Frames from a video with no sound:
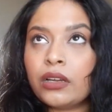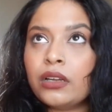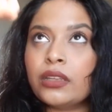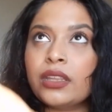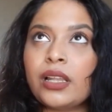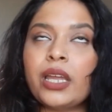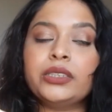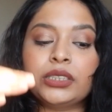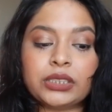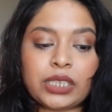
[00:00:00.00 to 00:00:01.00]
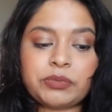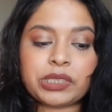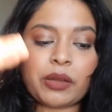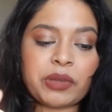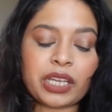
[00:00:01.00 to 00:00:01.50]
Oh, the light just
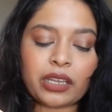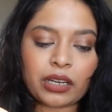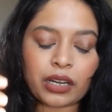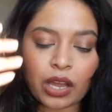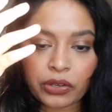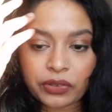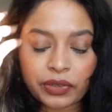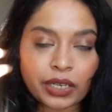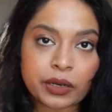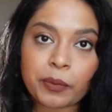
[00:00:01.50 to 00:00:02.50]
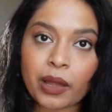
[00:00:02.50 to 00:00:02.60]
keeps coming in and out of here.